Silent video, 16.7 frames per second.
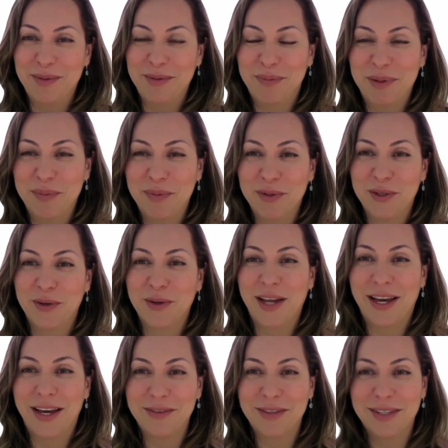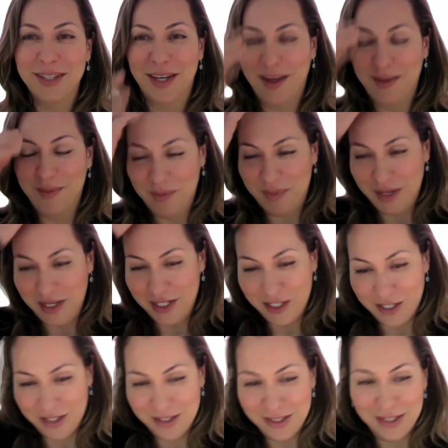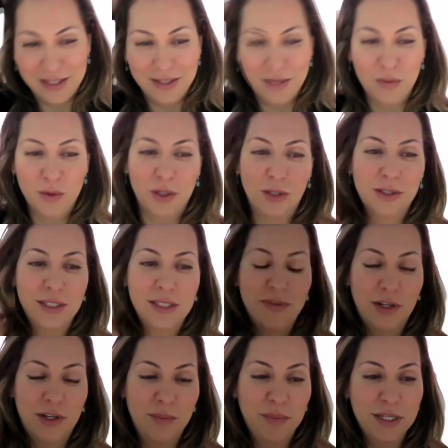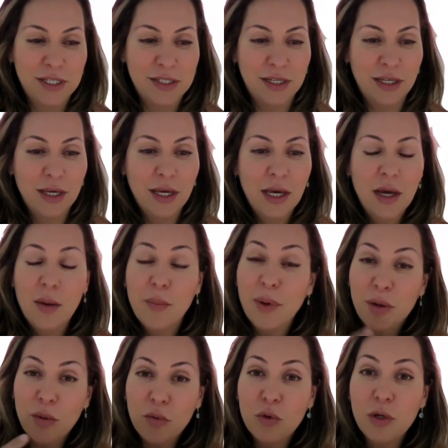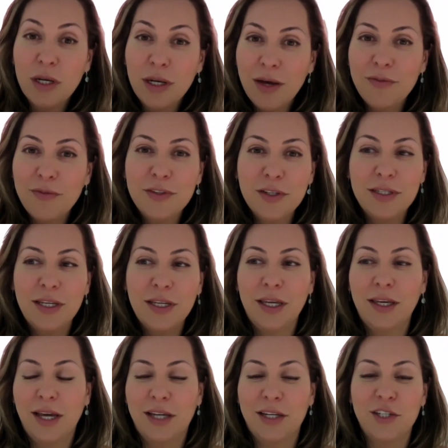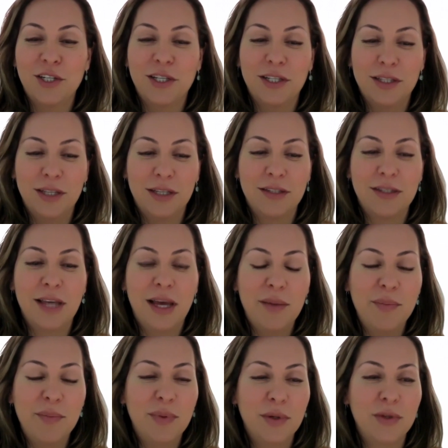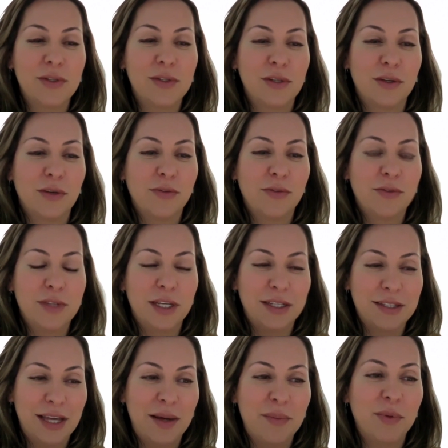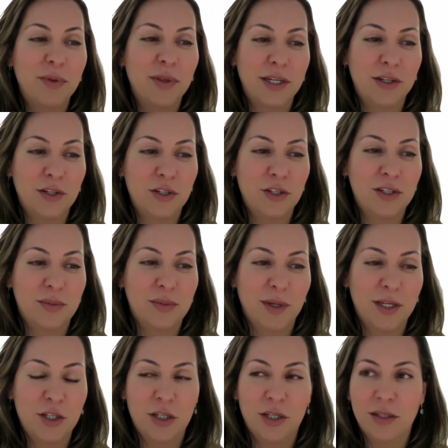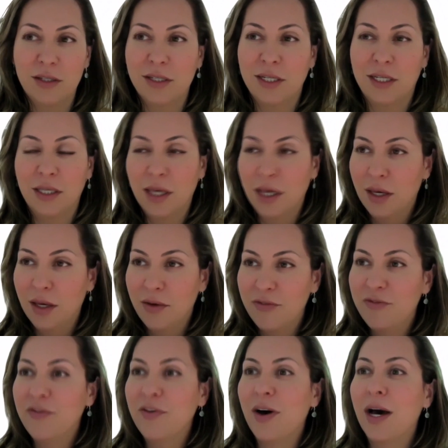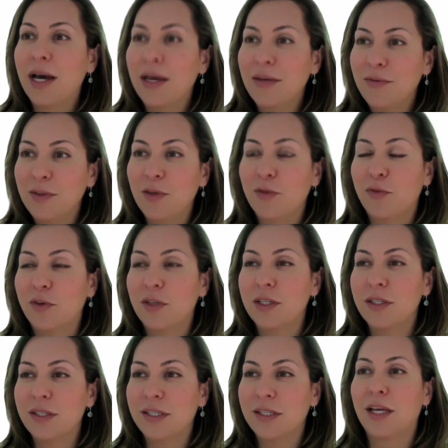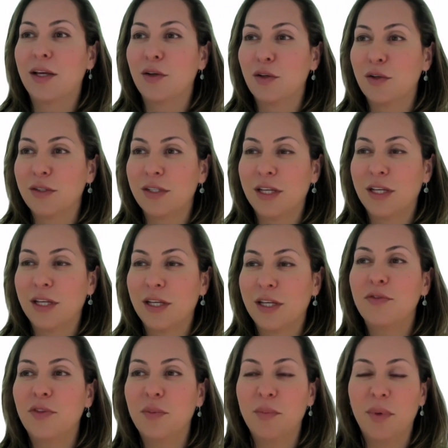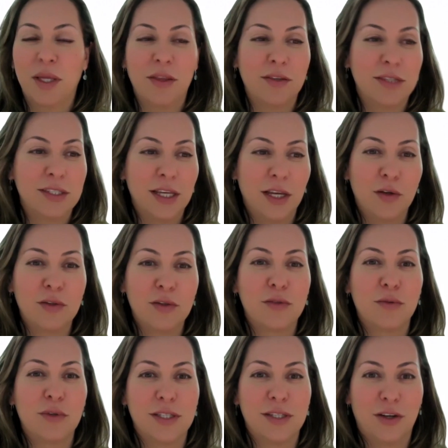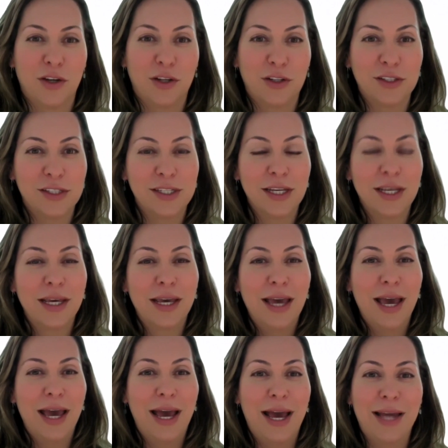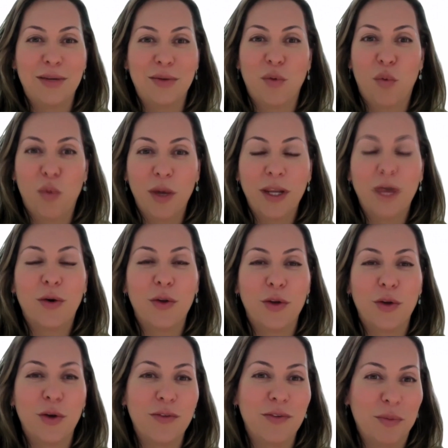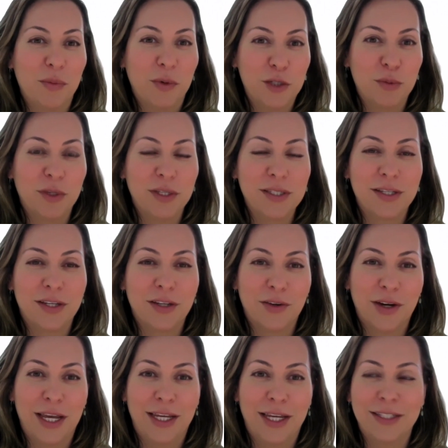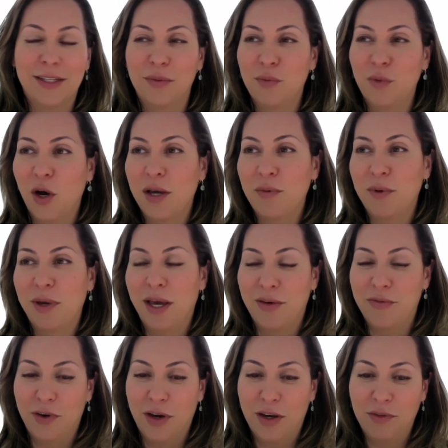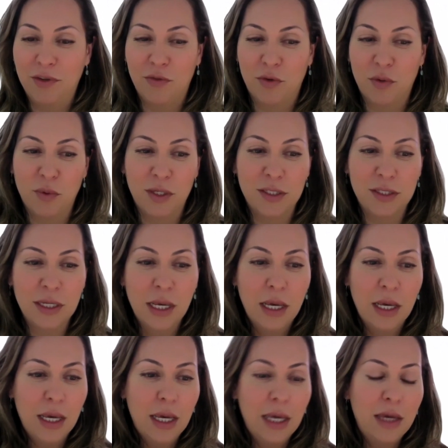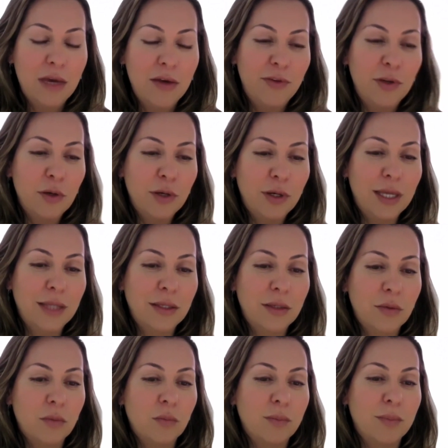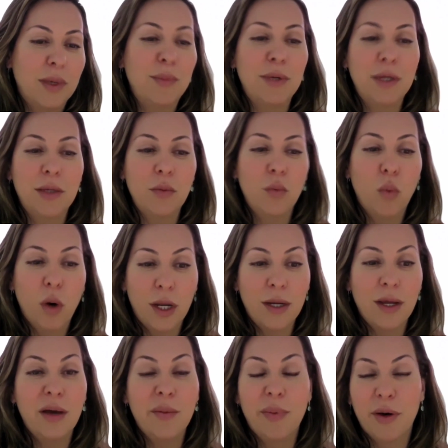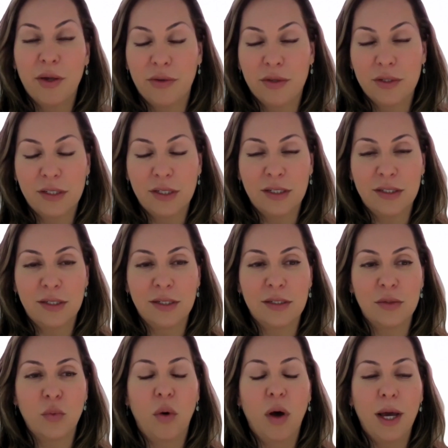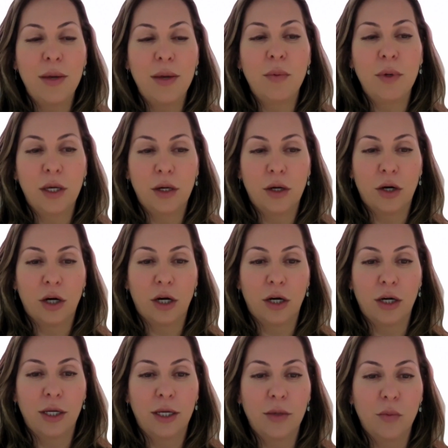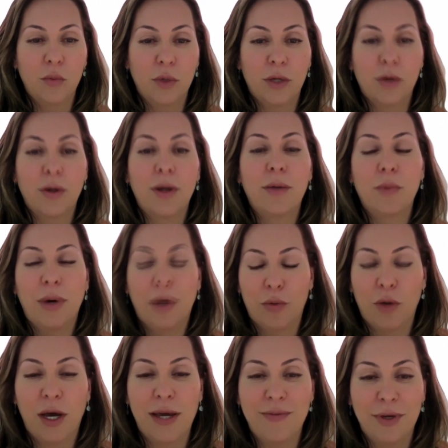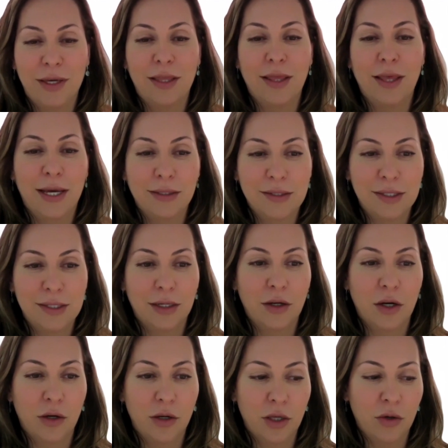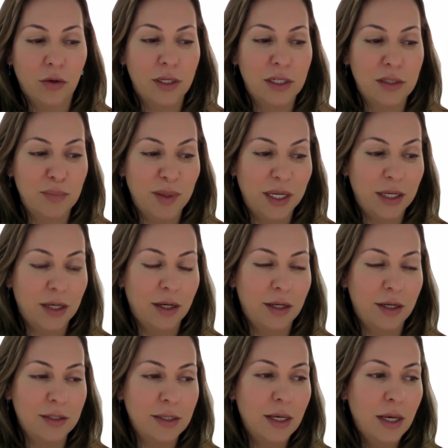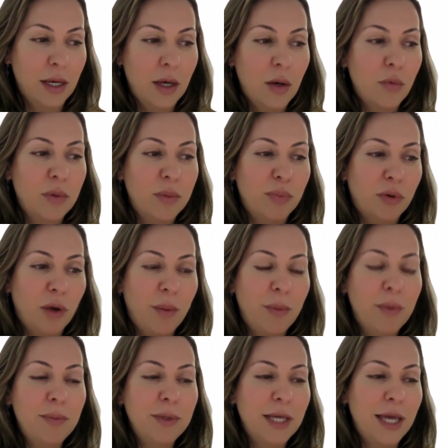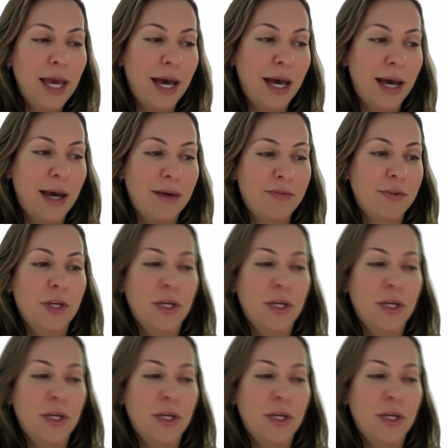People don't have the time and patience, and the world is very messy. But I would love to take actually the example that you just mentioned. It's like 5 different sales, end of the month sales results, and we don't know even which one's correct and why we have 5 different ones. If you look at maybe one hypothesis is why we're arriving in that scenario is because we probably have